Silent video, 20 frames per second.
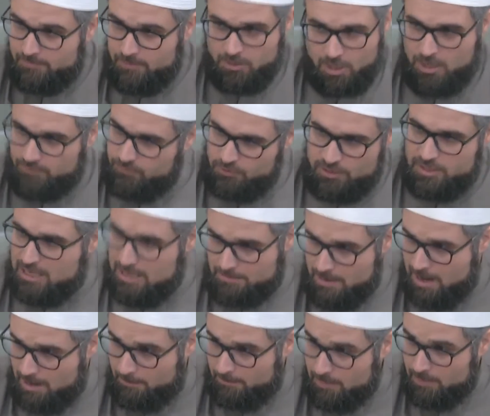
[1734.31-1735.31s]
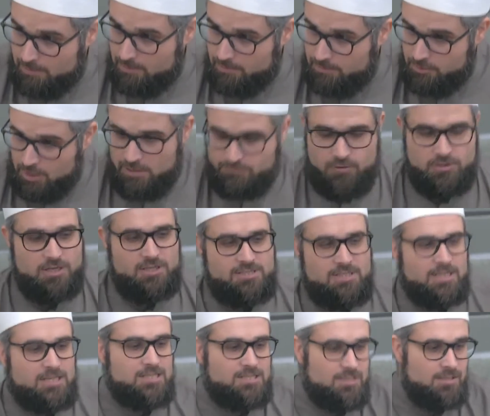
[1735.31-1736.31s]
not for the imam, not for the
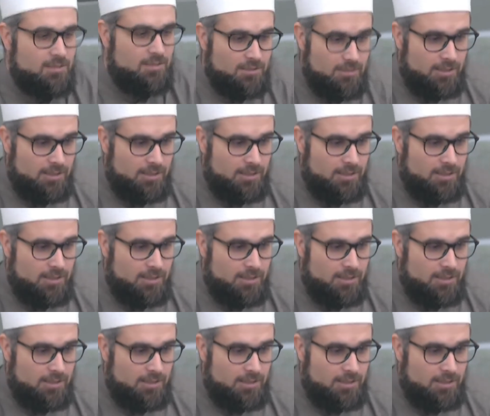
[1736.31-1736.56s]
6